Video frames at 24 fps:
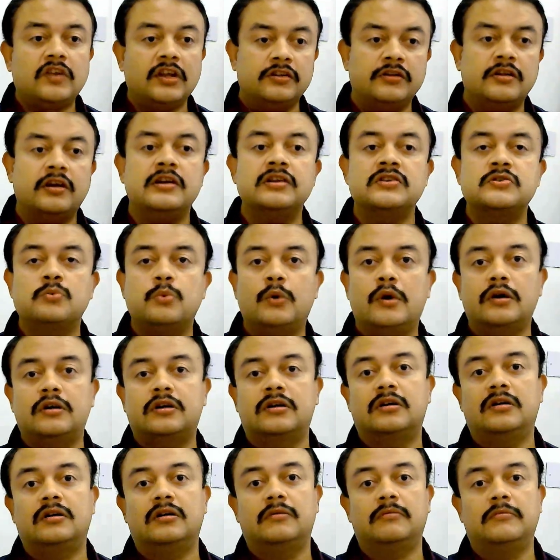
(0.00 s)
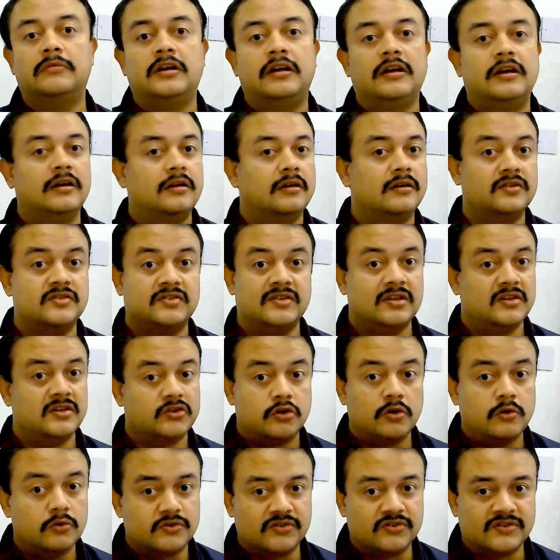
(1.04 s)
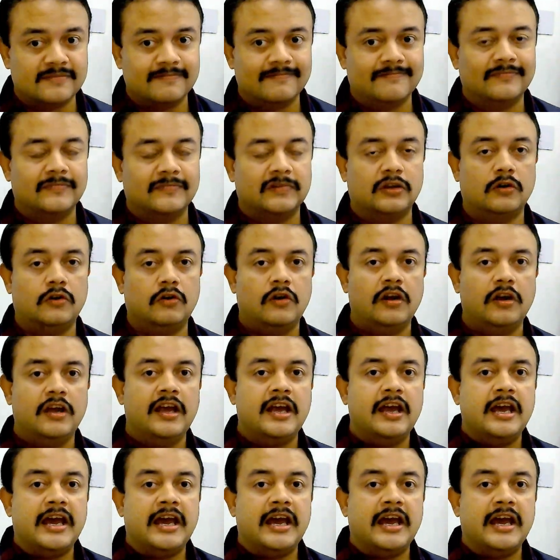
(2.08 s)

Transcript: That is what research shows, you know.